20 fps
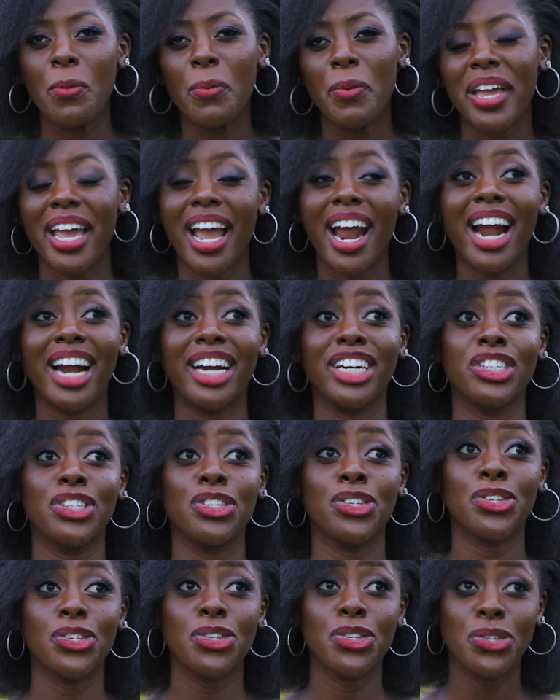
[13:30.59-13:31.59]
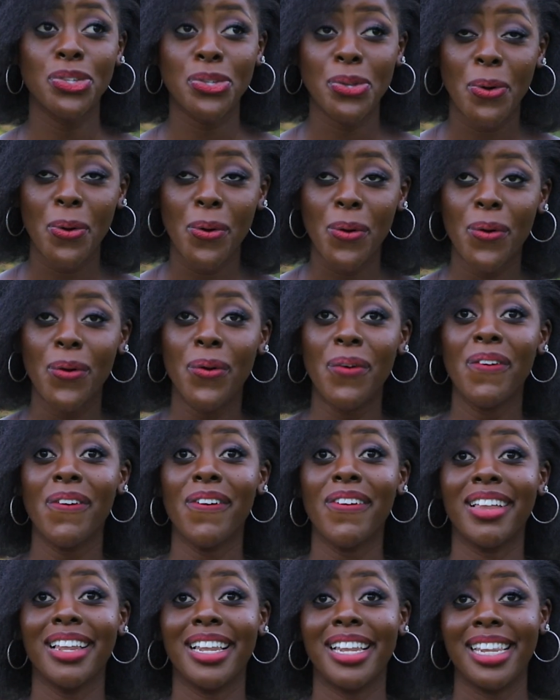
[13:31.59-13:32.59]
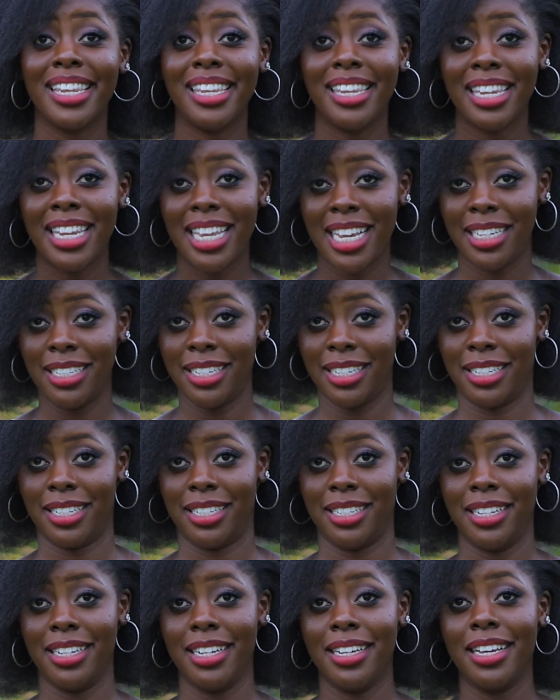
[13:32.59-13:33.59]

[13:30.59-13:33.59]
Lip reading: We are so late.